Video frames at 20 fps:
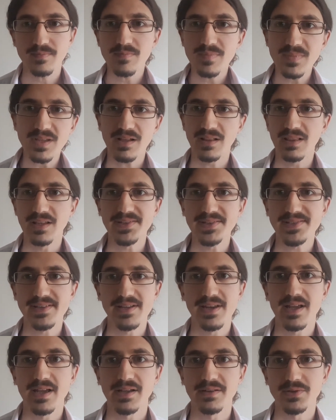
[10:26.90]

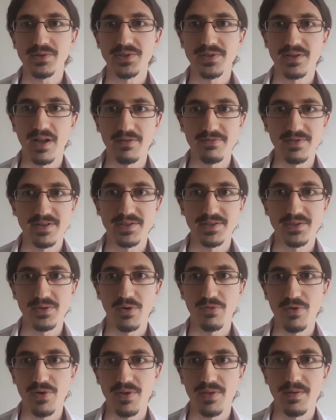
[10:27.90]
listening to stuff and so
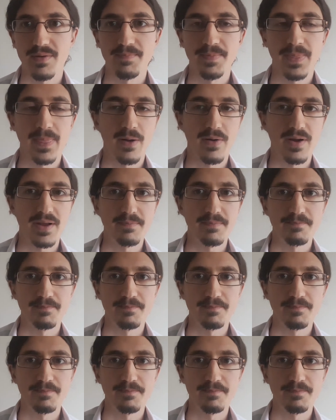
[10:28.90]
forth. All right?